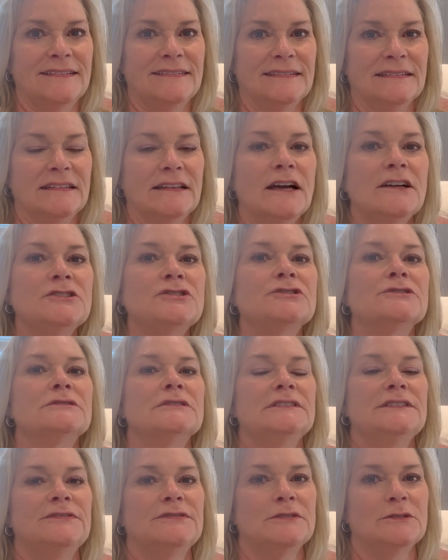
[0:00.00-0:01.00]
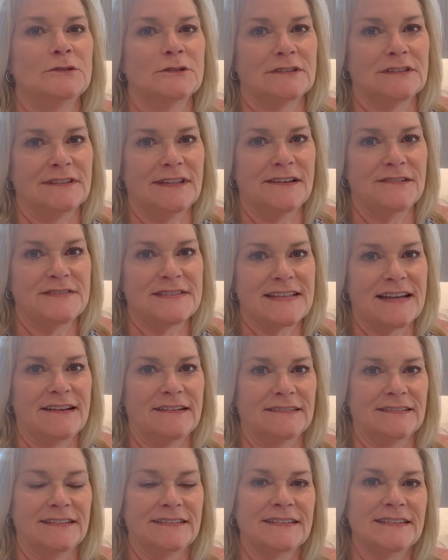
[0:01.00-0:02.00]
luxury Florida
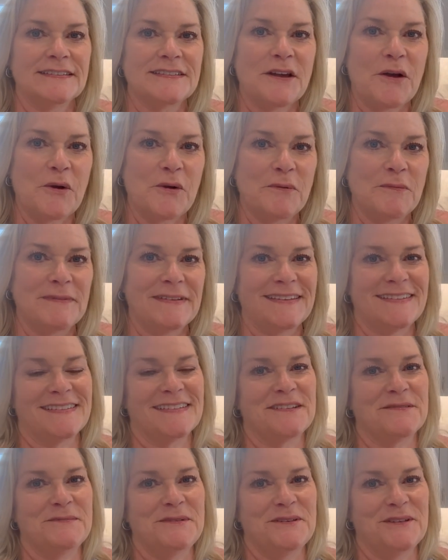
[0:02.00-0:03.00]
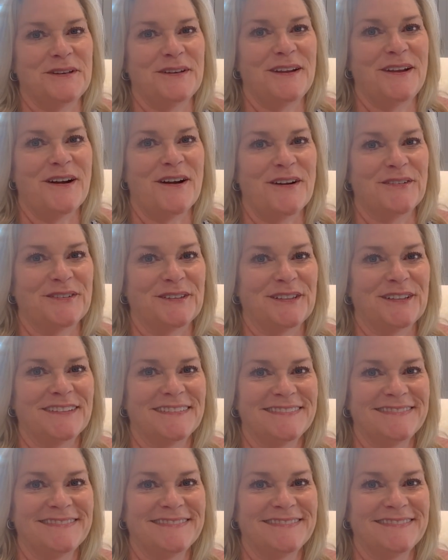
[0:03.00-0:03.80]
lifestyle that this home and this community offer.